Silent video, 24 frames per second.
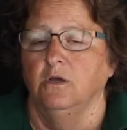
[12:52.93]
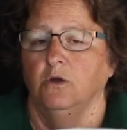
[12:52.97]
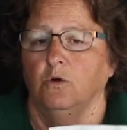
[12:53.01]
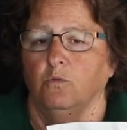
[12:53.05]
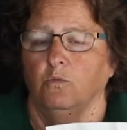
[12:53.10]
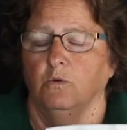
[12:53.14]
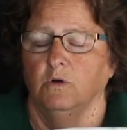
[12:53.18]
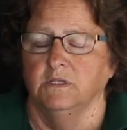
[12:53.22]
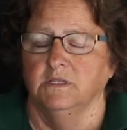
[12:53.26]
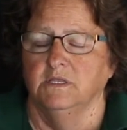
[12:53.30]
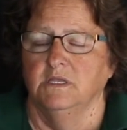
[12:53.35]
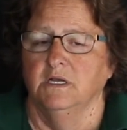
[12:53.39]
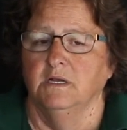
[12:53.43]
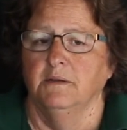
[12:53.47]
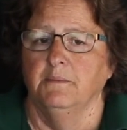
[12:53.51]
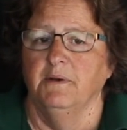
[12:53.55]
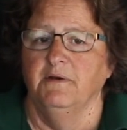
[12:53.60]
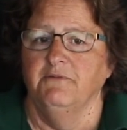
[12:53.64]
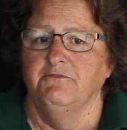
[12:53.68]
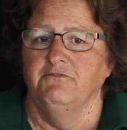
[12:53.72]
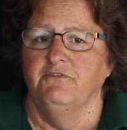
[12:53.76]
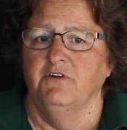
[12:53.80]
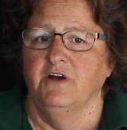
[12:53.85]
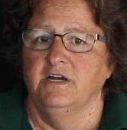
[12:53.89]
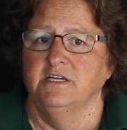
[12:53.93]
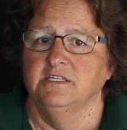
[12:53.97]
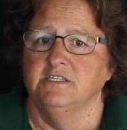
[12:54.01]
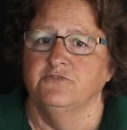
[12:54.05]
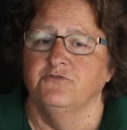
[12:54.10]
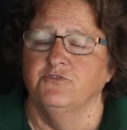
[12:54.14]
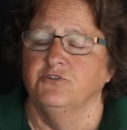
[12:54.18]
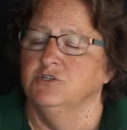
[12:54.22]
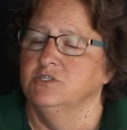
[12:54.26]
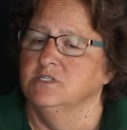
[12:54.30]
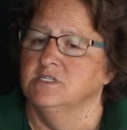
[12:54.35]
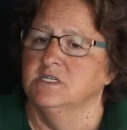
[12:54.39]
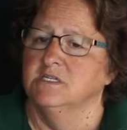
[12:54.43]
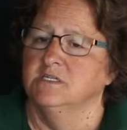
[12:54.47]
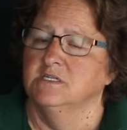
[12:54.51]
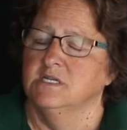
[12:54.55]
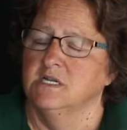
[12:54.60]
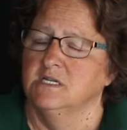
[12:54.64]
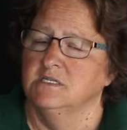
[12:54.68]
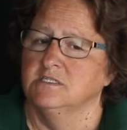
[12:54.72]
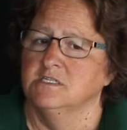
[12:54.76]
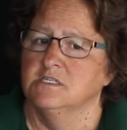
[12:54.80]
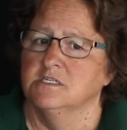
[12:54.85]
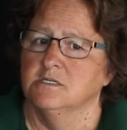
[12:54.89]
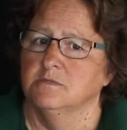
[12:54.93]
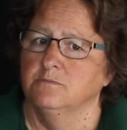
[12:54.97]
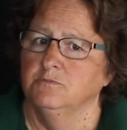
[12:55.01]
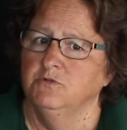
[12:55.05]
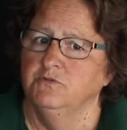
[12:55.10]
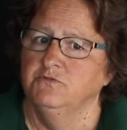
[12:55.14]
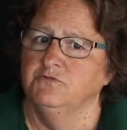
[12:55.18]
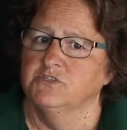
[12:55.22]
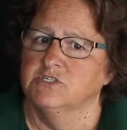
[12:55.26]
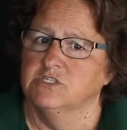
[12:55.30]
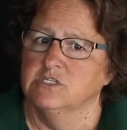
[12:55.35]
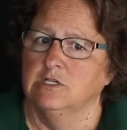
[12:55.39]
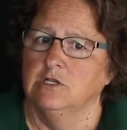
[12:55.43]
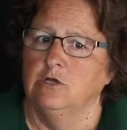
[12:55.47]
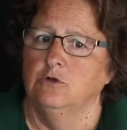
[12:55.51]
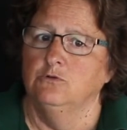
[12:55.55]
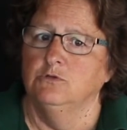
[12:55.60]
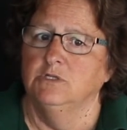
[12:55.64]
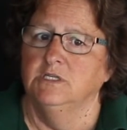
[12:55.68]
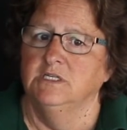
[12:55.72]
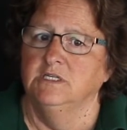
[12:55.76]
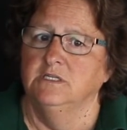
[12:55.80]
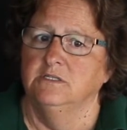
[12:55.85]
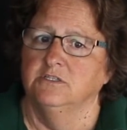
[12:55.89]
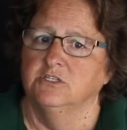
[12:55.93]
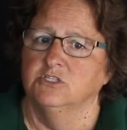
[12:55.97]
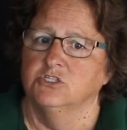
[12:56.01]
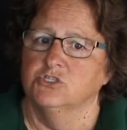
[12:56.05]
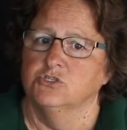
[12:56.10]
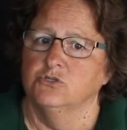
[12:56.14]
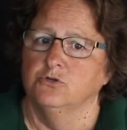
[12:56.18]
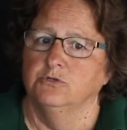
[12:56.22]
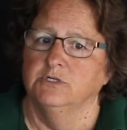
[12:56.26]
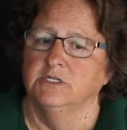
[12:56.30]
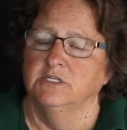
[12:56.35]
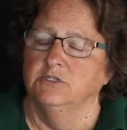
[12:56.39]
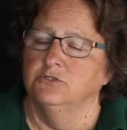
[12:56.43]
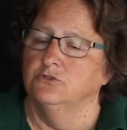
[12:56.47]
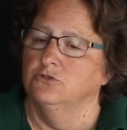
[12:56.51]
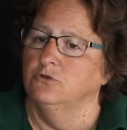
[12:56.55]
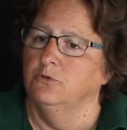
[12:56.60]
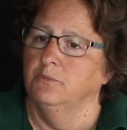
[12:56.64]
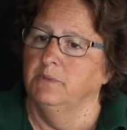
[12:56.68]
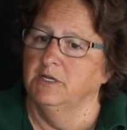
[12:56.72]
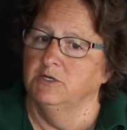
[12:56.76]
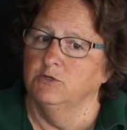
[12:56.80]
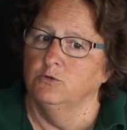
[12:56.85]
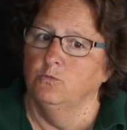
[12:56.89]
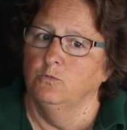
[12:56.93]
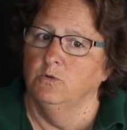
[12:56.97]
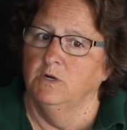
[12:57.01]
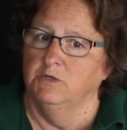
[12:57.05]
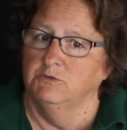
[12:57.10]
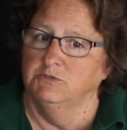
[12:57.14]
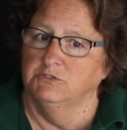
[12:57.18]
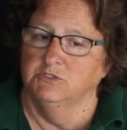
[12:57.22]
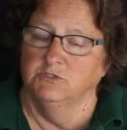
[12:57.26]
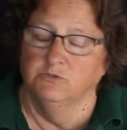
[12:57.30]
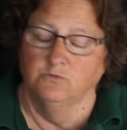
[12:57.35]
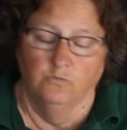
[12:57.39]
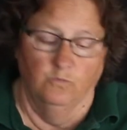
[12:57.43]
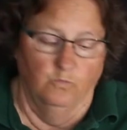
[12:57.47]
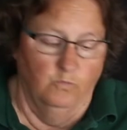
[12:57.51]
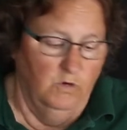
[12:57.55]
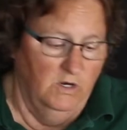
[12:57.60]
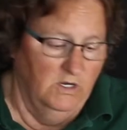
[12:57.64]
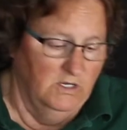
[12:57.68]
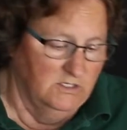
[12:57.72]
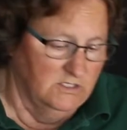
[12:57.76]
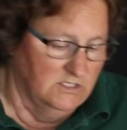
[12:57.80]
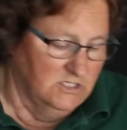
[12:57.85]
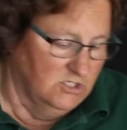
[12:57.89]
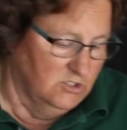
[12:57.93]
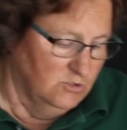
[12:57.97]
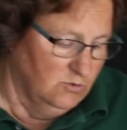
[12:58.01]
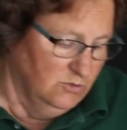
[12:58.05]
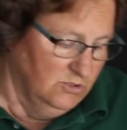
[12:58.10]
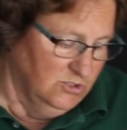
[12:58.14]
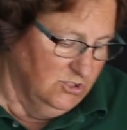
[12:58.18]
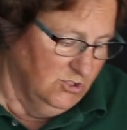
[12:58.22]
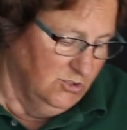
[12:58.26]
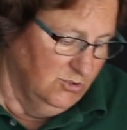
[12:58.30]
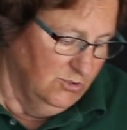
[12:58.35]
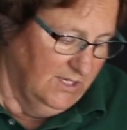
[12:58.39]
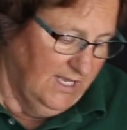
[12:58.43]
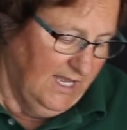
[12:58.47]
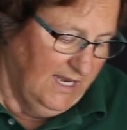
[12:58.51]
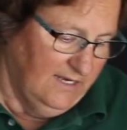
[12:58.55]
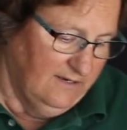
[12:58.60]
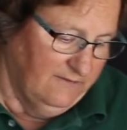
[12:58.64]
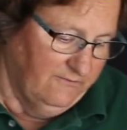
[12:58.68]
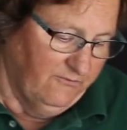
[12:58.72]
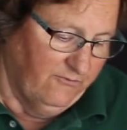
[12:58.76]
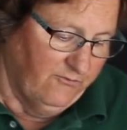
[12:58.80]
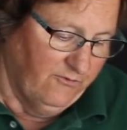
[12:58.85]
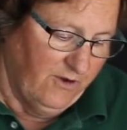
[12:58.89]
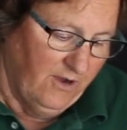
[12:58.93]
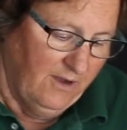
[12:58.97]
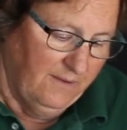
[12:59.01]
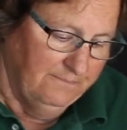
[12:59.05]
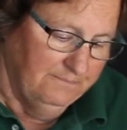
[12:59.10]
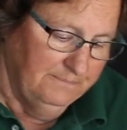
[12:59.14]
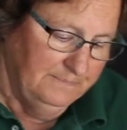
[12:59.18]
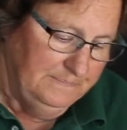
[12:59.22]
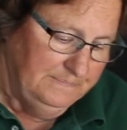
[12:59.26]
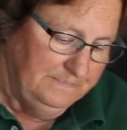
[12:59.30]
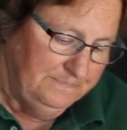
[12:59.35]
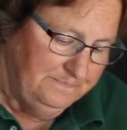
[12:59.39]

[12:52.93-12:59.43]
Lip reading: One thing about phosphorus, it tends to move slowly in the soil, no matter what source you get it from.